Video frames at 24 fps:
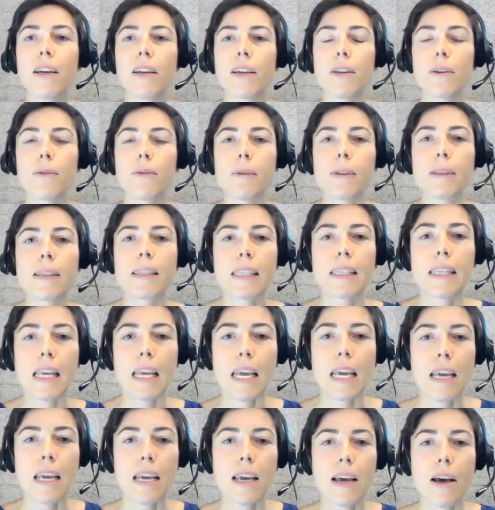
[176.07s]
you will
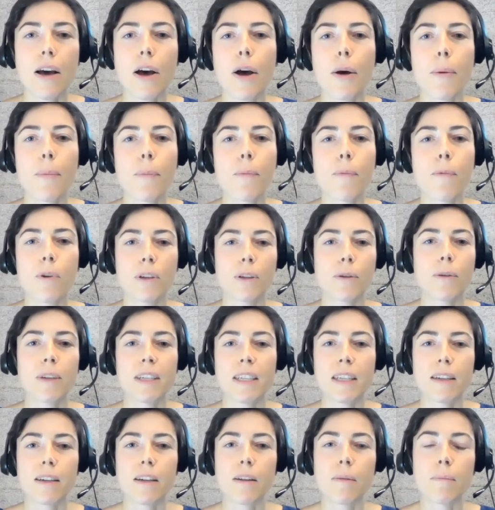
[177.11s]
see um, what
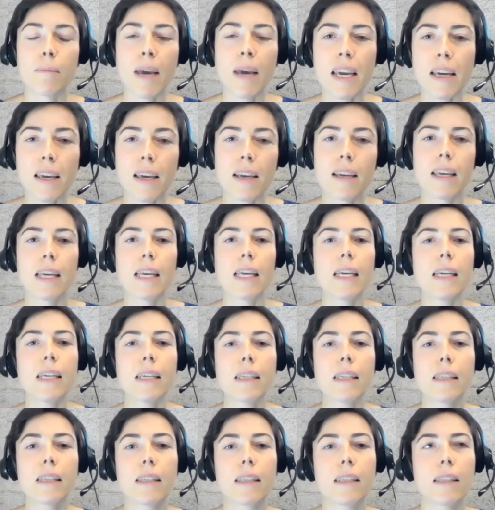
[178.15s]
critical making
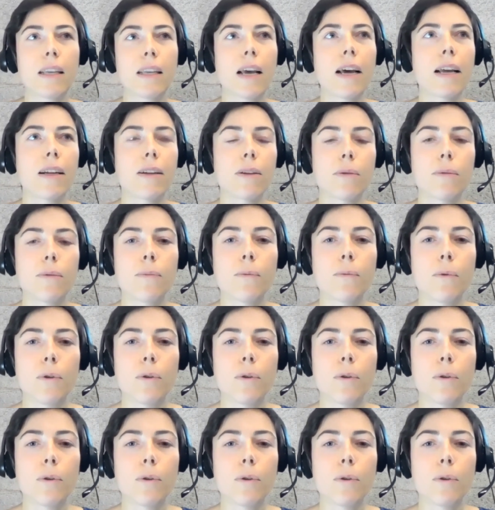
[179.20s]
is and